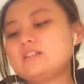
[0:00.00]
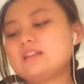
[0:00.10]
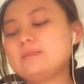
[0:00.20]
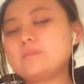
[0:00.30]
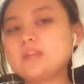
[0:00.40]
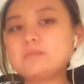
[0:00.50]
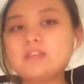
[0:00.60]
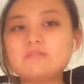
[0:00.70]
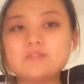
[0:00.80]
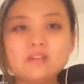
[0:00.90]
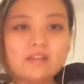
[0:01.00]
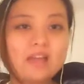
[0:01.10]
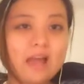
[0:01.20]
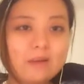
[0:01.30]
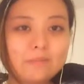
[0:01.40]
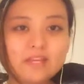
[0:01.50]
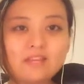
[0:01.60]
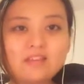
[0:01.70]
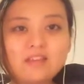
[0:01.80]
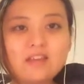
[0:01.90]
that made me really
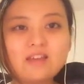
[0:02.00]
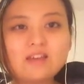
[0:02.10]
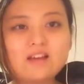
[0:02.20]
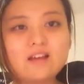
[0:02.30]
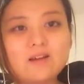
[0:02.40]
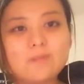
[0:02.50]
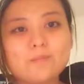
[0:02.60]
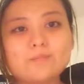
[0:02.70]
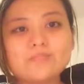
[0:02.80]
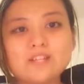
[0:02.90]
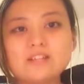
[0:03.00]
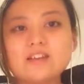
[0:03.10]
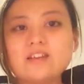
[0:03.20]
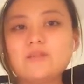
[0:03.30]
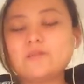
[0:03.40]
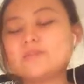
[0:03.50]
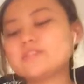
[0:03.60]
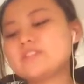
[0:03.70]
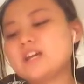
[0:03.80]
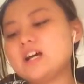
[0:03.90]
happy today
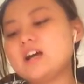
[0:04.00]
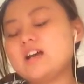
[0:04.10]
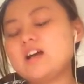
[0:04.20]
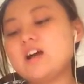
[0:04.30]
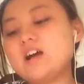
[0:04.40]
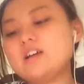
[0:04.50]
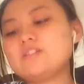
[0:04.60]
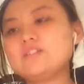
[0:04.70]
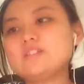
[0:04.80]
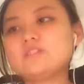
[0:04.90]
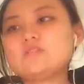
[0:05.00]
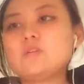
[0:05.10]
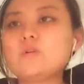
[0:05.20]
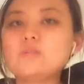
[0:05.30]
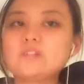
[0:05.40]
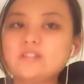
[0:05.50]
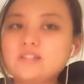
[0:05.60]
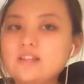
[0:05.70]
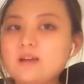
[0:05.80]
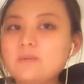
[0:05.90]
was that I
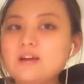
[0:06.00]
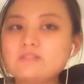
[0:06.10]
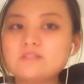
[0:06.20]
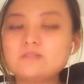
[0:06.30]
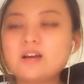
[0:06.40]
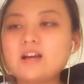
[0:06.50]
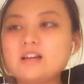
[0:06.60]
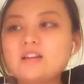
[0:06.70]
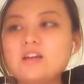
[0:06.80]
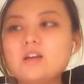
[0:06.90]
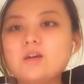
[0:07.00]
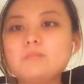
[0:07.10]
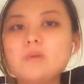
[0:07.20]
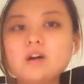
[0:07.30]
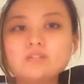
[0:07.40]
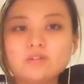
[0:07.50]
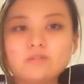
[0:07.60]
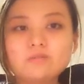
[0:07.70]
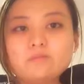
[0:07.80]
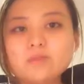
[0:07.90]
talked about my
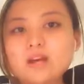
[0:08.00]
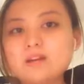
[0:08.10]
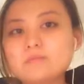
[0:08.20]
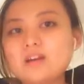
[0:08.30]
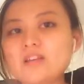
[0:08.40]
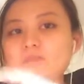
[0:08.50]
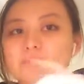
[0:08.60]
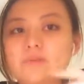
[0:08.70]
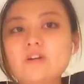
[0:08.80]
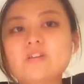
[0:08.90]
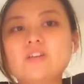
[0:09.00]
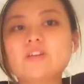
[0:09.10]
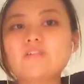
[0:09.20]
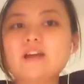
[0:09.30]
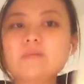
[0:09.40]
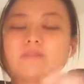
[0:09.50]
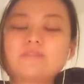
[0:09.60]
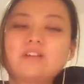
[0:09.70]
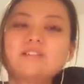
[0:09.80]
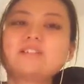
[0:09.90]
model, my empirical
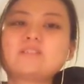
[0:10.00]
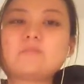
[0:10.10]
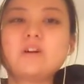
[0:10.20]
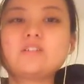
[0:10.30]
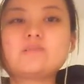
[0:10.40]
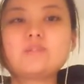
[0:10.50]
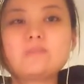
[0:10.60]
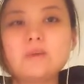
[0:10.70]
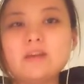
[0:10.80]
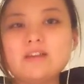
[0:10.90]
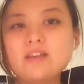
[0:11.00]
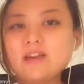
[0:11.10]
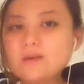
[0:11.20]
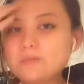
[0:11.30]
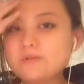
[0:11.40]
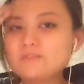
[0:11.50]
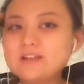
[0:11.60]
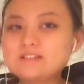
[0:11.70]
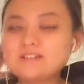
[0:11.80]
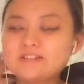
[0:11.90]
hypothesis model with my
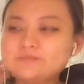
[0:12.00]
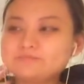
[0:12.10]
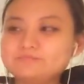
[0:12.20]
professor,